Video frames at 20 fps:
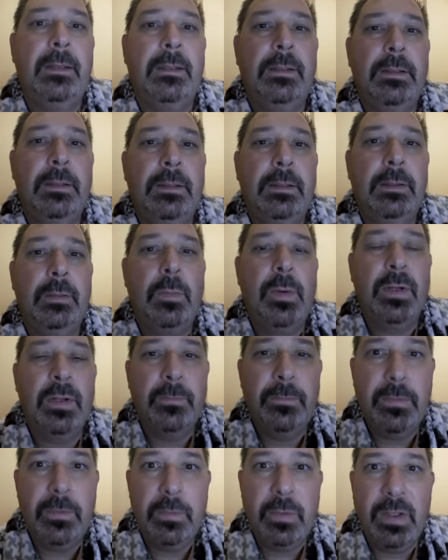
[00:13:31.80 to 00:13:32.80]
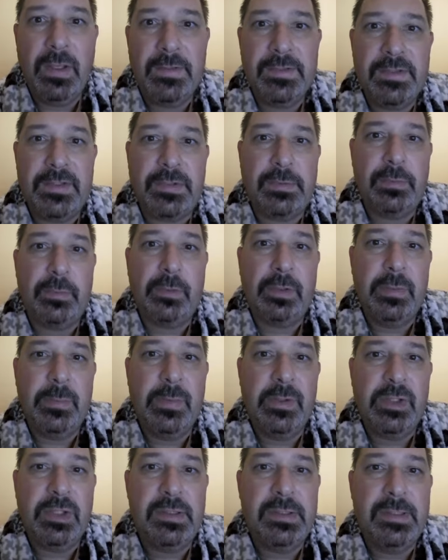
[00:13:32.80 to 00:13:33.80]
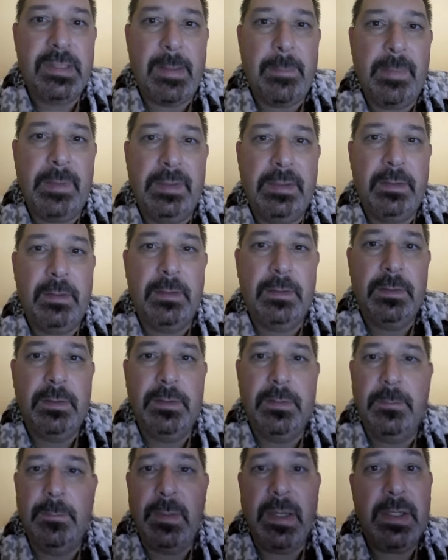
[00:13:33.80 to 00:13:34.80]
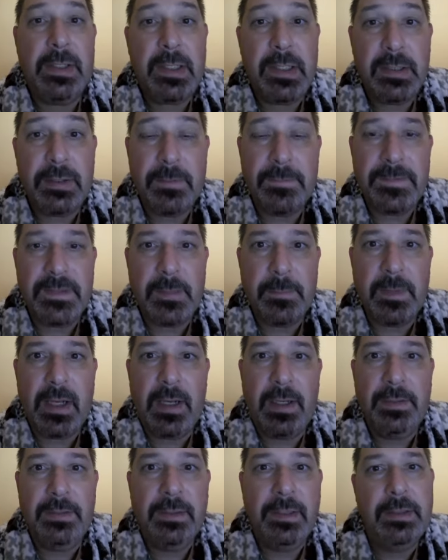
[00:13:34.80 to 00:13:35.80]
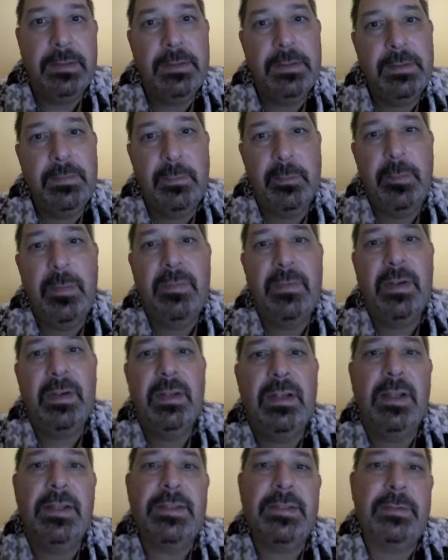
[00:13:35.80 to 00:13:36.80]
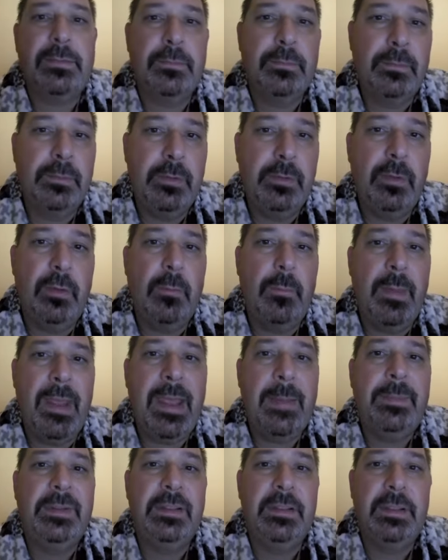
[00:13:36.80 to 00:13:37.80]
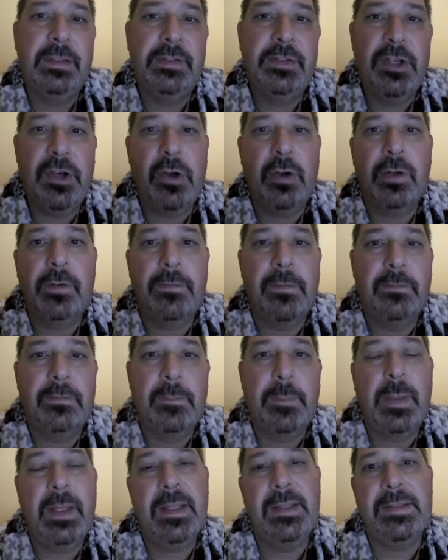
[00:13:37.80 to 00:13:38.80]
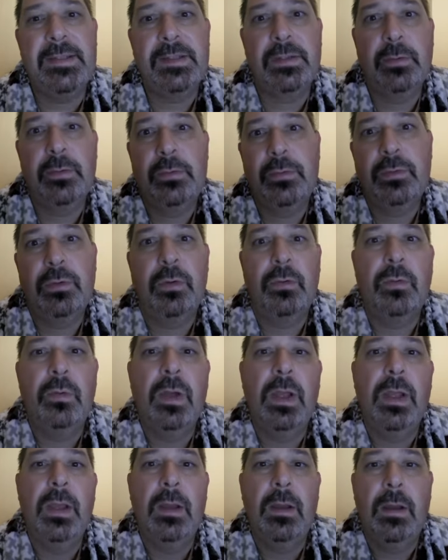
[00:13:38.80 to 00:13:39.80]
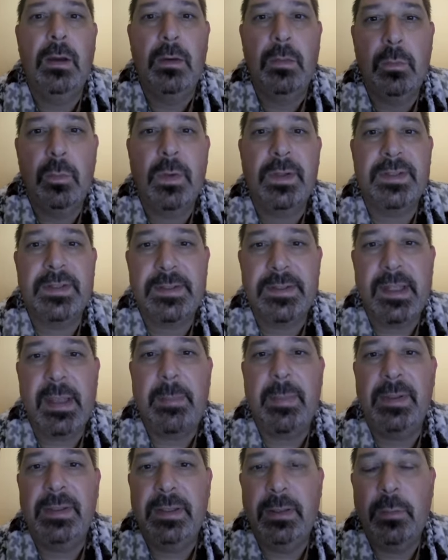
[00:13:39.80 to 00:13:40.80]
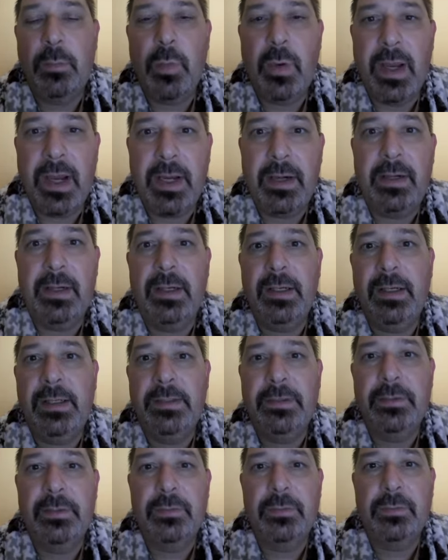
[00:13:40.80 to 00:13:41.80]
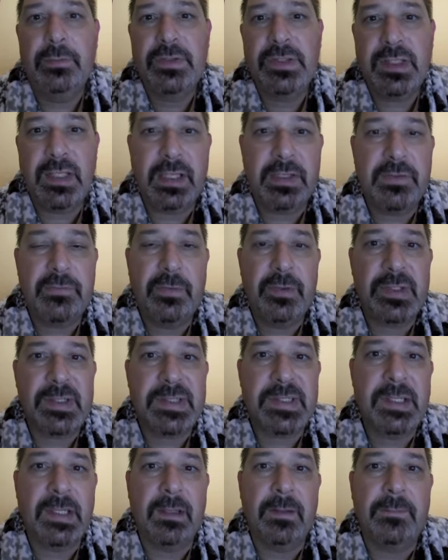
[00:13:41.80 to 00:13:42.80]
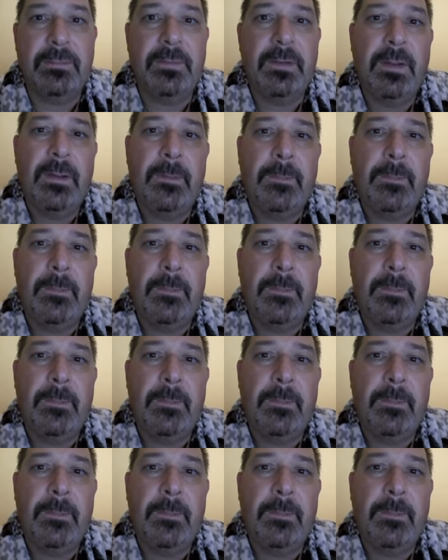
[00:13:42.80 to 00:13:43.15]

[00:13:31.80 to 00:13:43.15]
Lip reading: one of you has a story which is happening on a market of some kind, and it would be very nice to, you know, map the geography of the place, so you know what's happening where, and, you know, to sketch for yourself